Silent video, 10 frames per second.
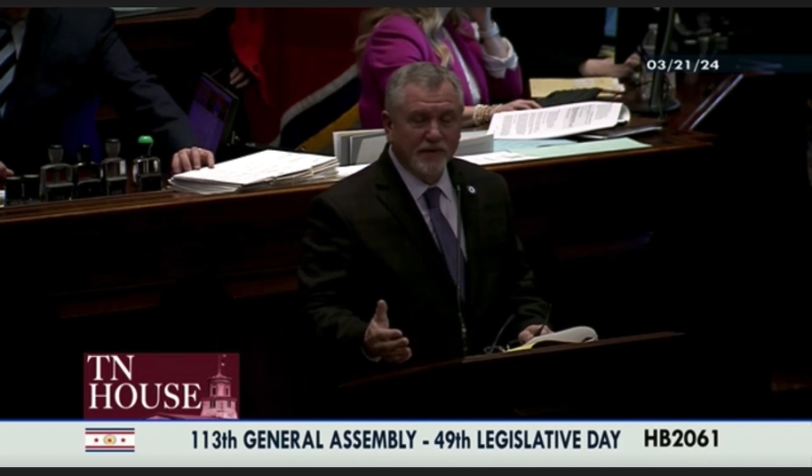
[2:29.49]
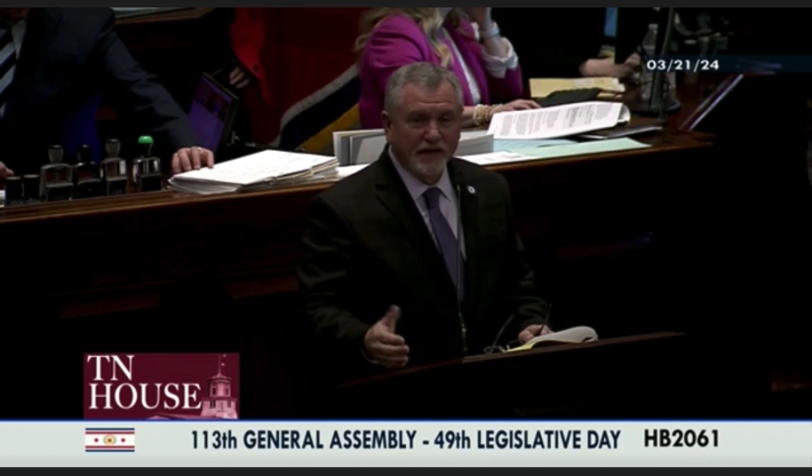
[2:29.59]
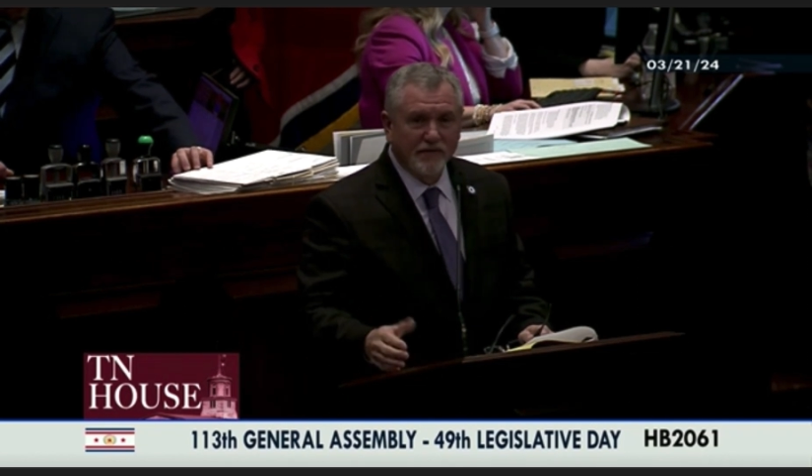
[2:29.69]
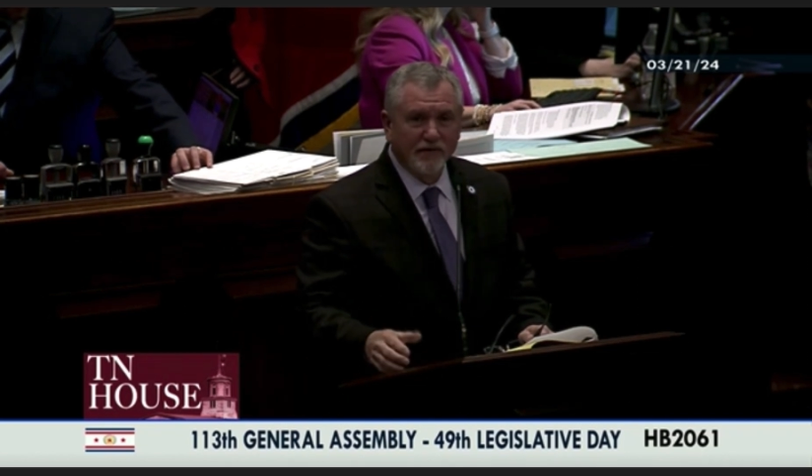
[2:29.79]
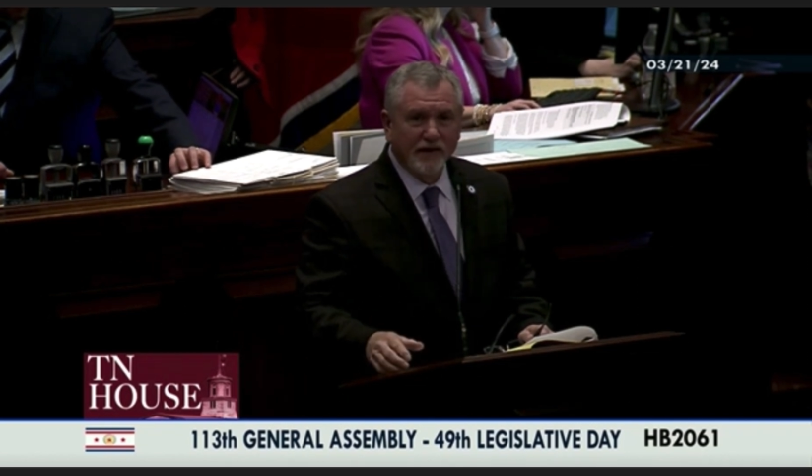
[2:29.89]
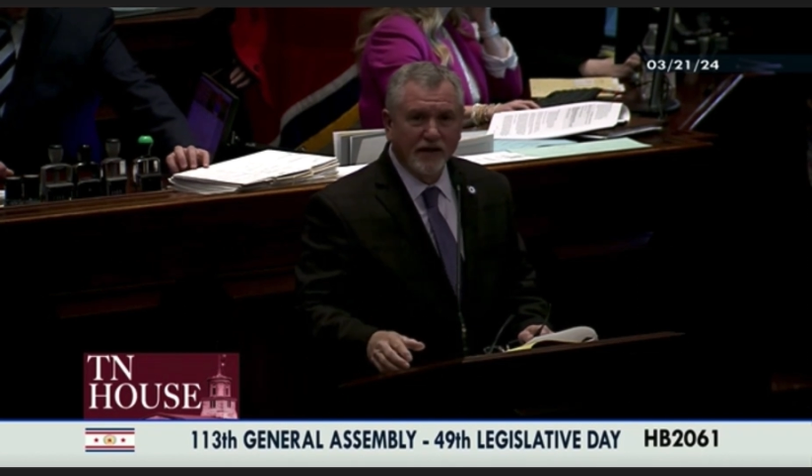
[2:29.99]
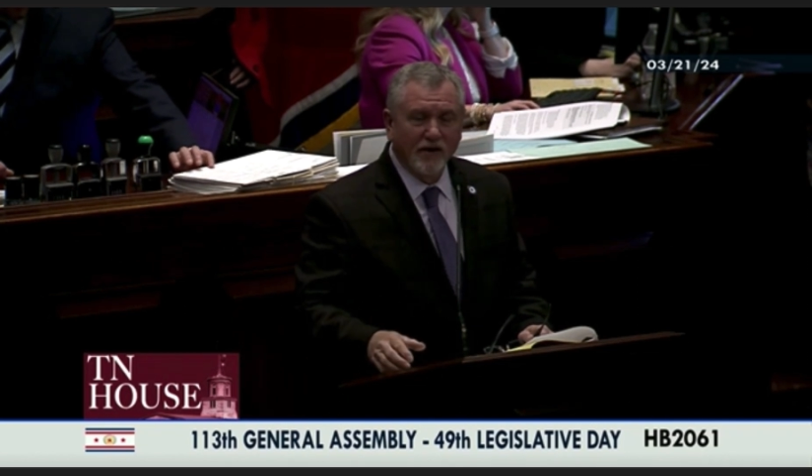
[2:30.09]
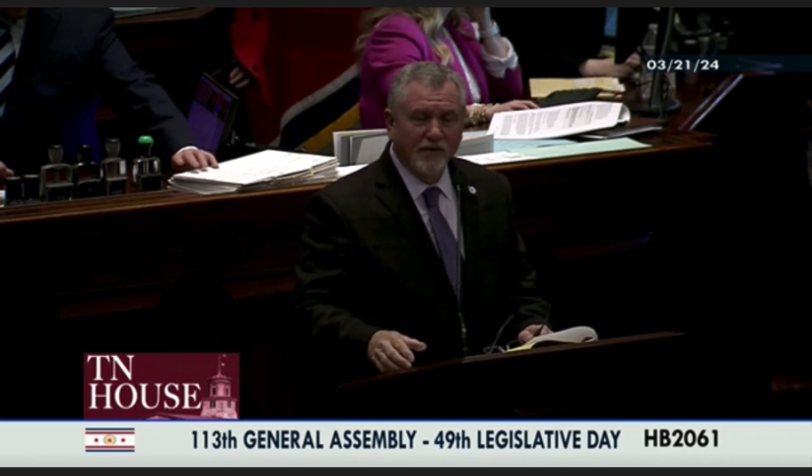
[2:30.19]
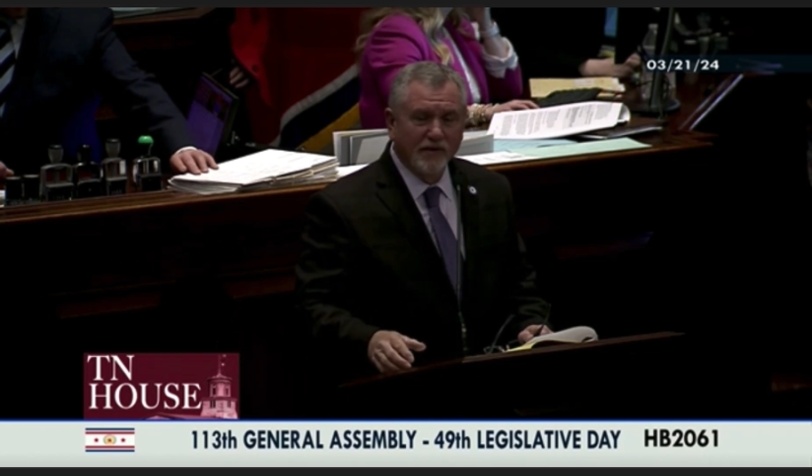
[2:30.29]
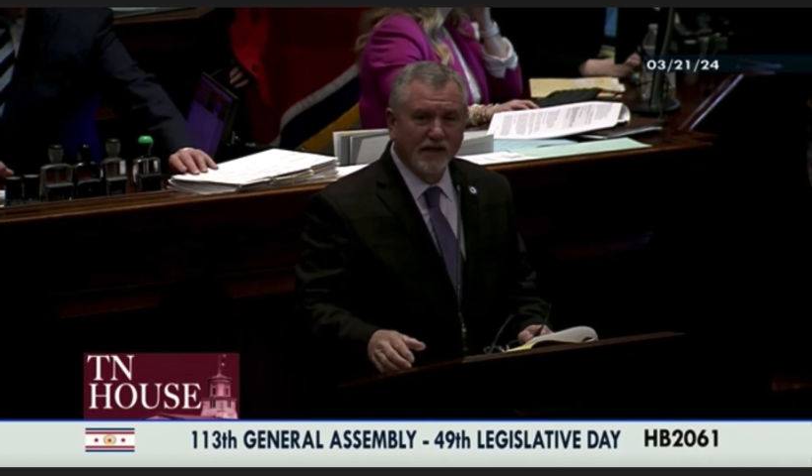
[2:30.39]
whenever they
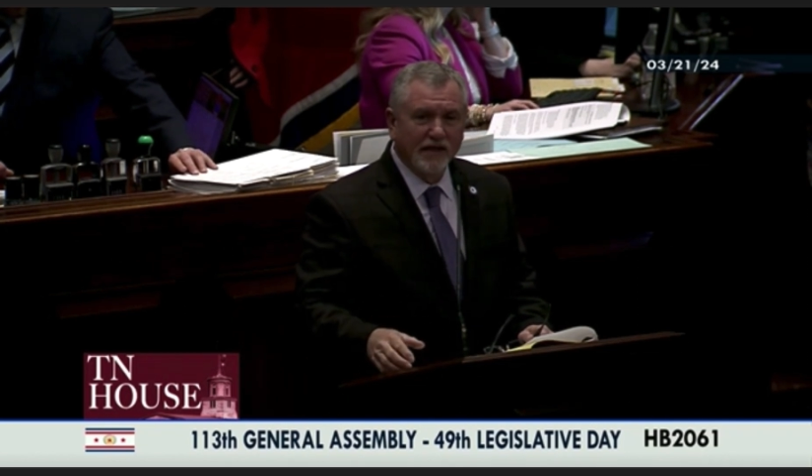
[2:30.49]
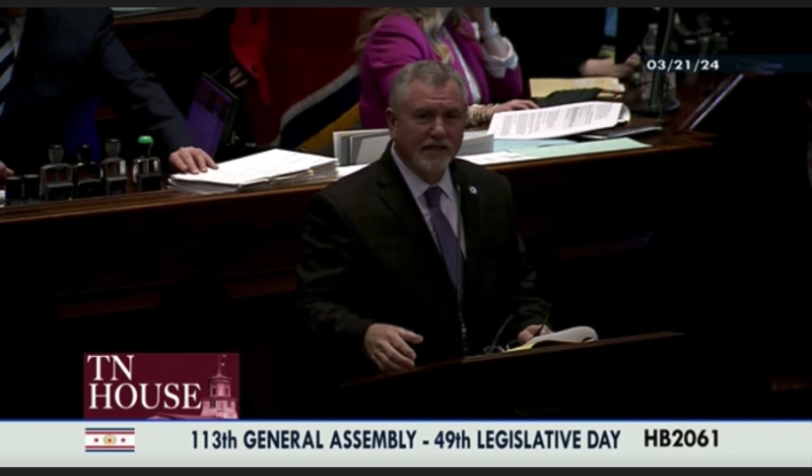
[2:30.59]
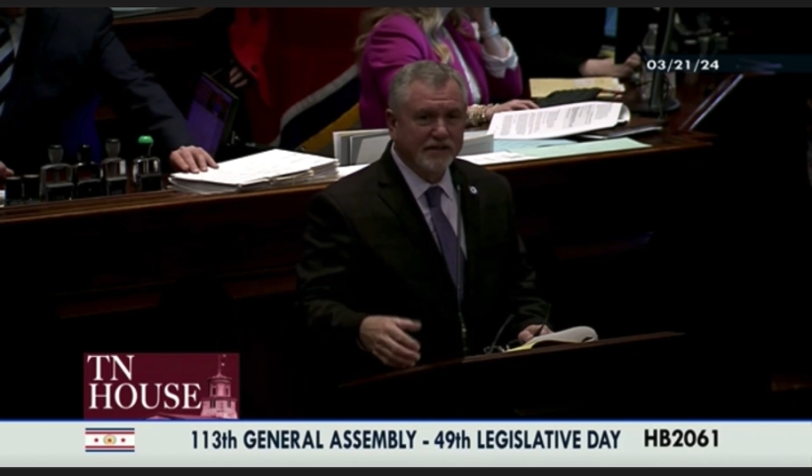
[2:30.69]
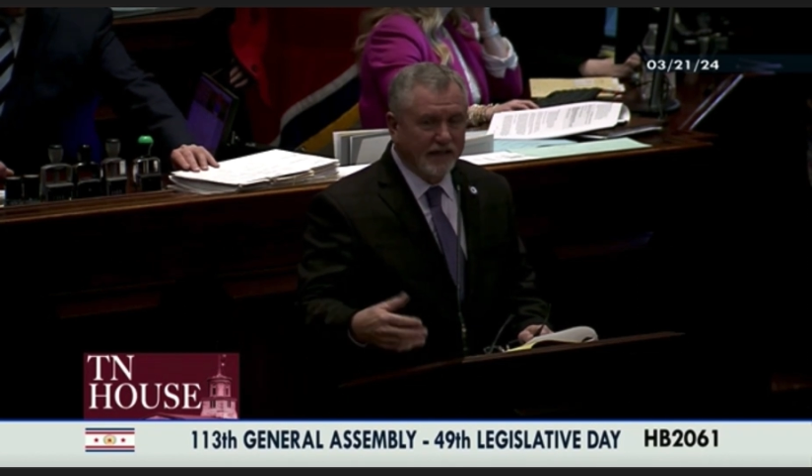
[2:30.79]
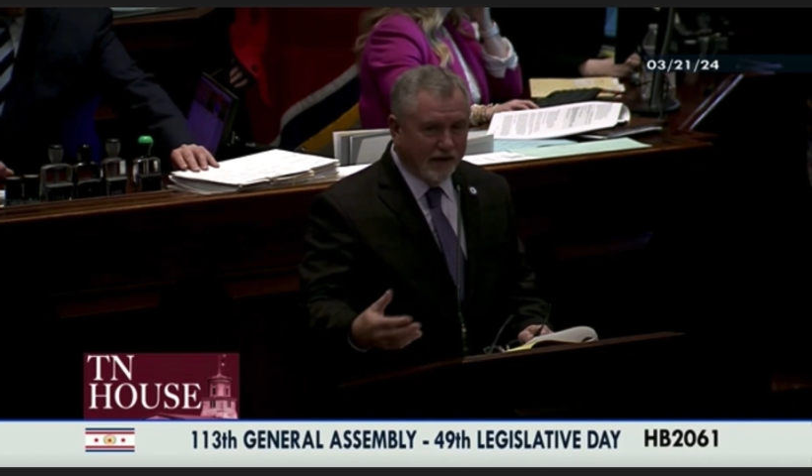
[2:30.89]
are released.